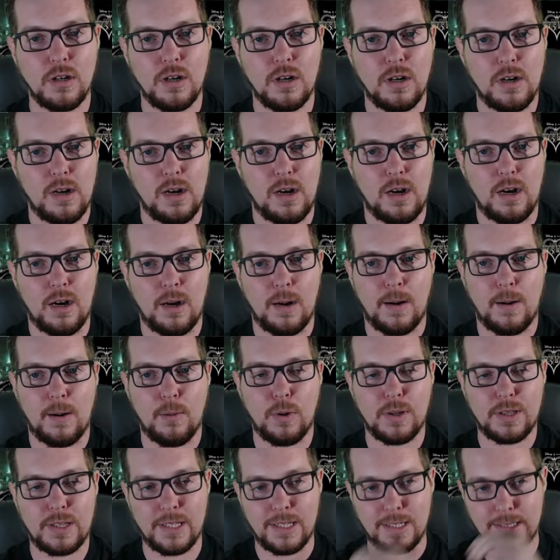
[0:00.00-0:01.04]

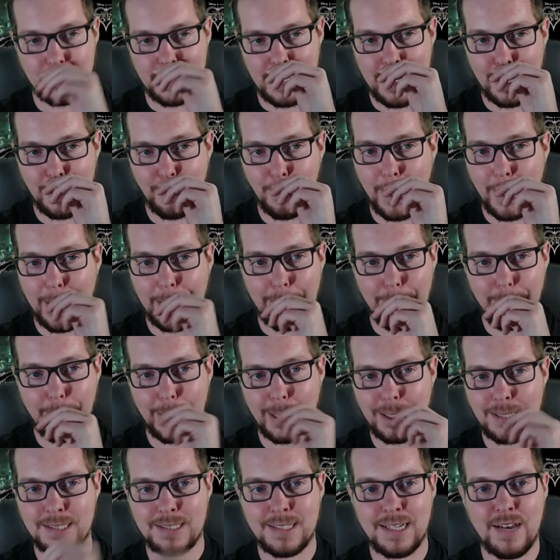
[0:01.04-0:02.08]
what the exact rating, but
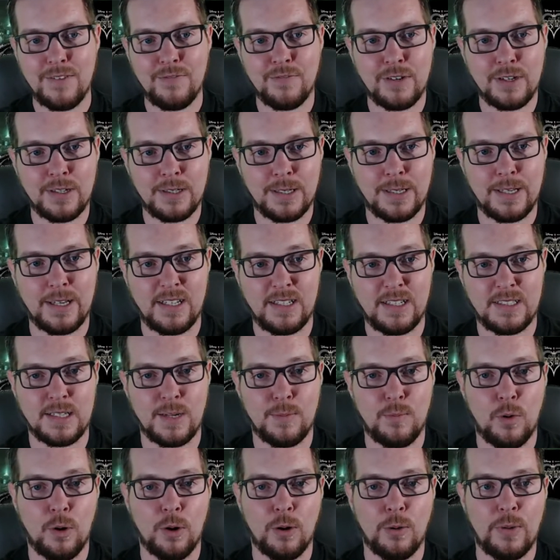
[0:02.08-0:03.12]
it's definitely
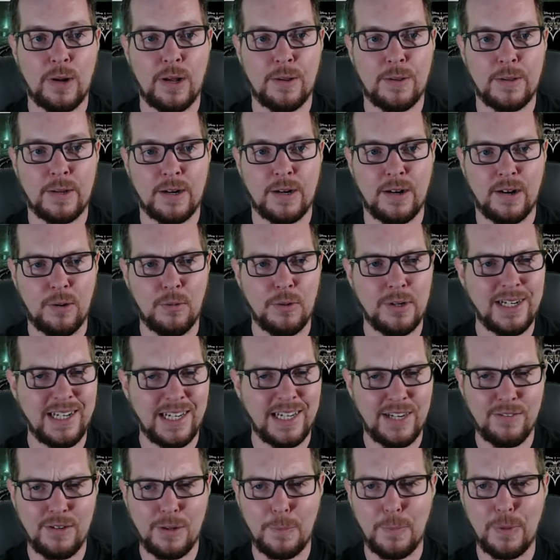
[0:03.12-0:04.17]
somewhere around there. I wouldn't
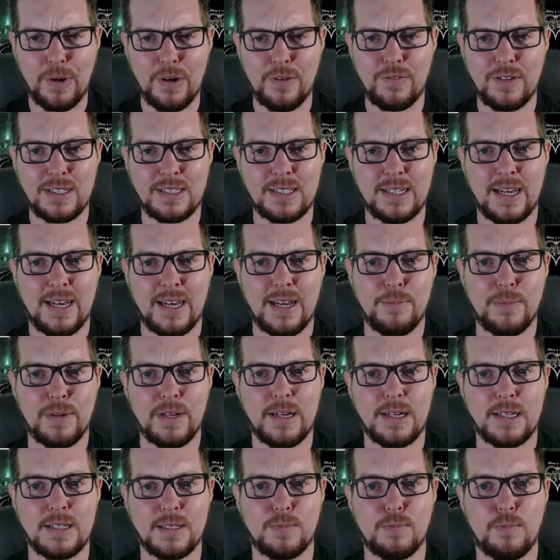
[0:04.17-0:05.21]
give it a perfect 10
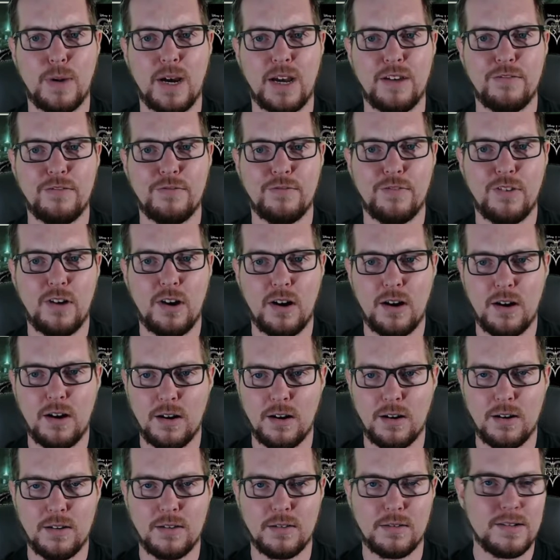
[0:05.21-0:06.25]
because by
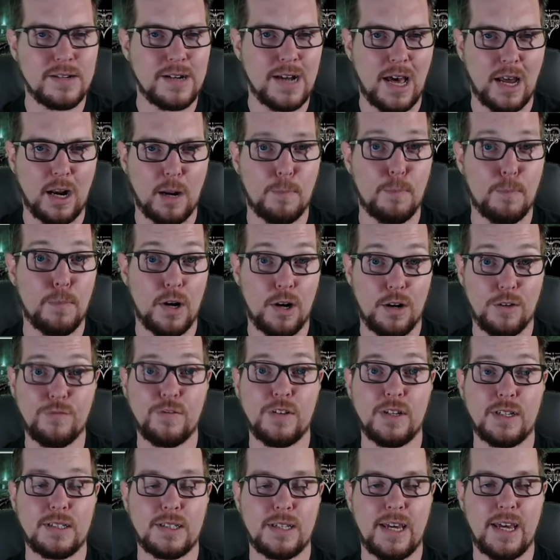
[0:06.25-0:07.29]
far not a
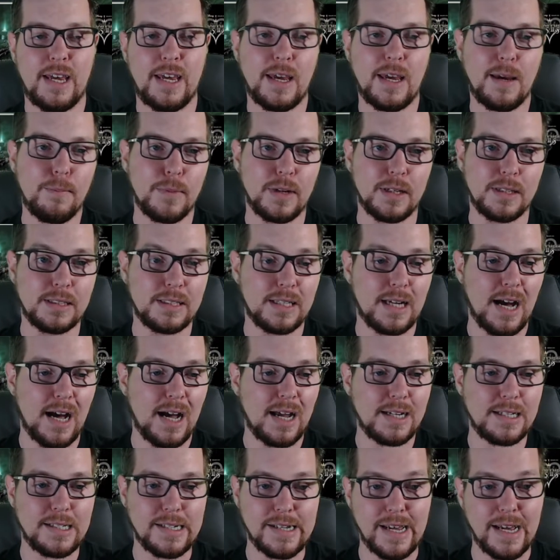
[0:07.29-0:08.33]
perfect game, but
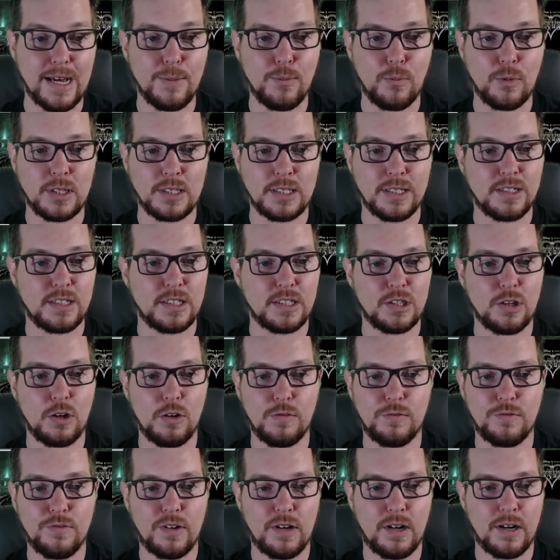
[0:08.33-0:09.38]
goddamn was it so
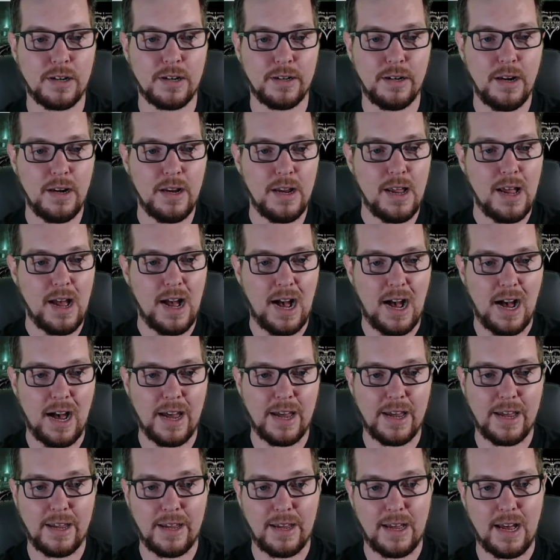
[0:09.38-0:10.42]
fun.
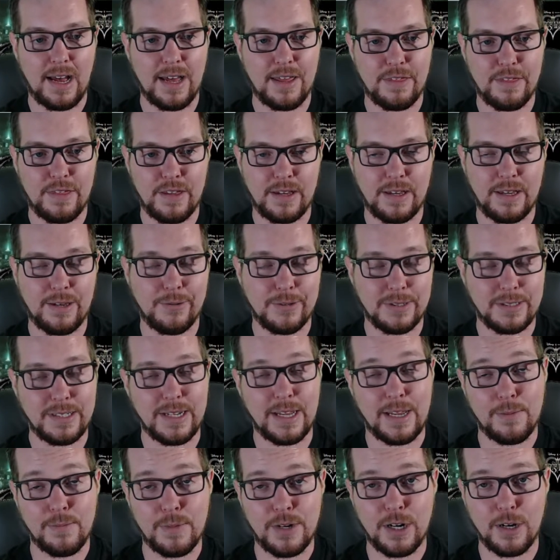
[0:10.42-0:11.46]
I think it was
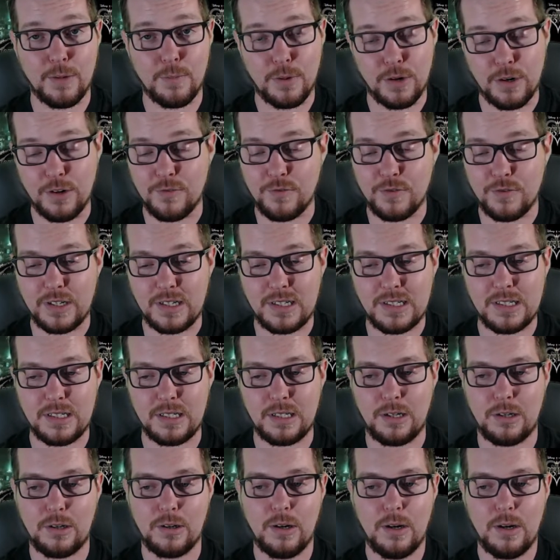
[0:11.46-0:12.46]
damn near perfect. So